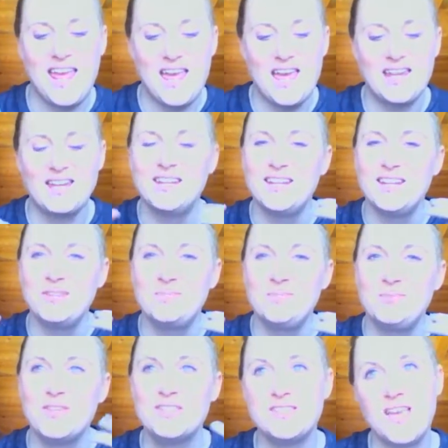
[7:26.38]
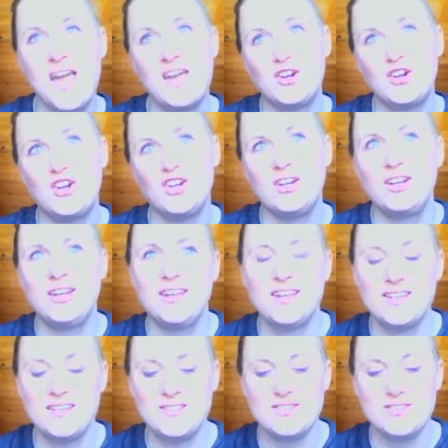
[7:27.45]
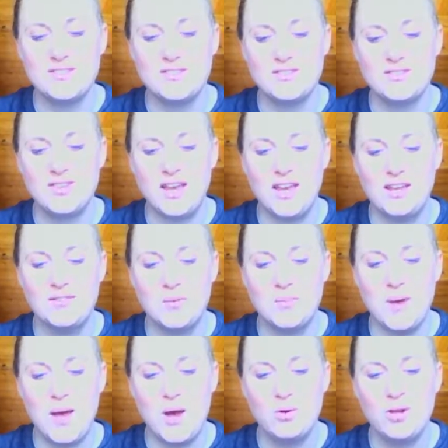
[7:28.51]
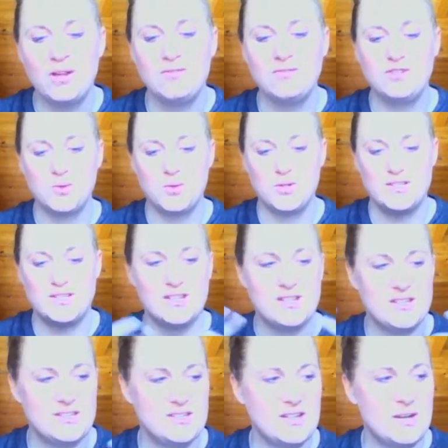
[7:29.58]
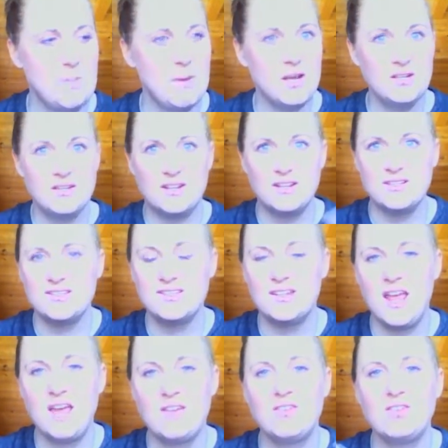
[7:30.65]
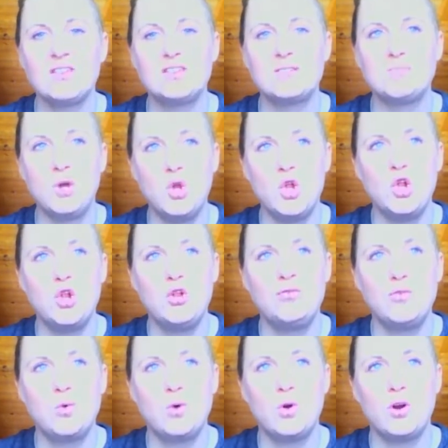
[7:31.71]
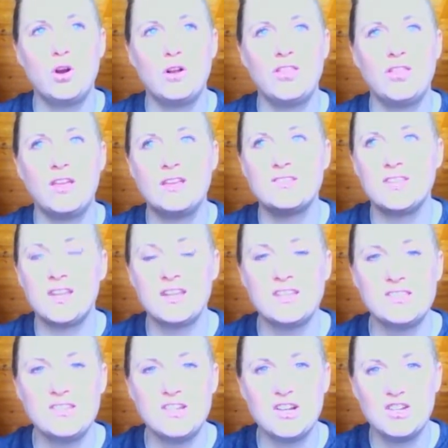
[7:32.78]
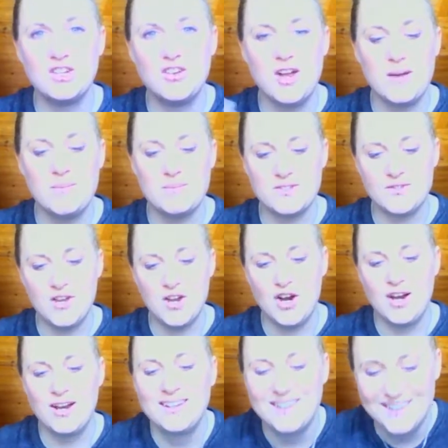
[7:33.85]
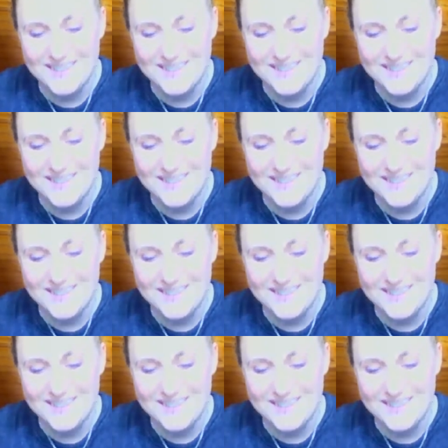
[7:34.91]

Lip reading: and Saturn is kind of about influences and abundance and having this pull for things that get stuck in your atmosphere.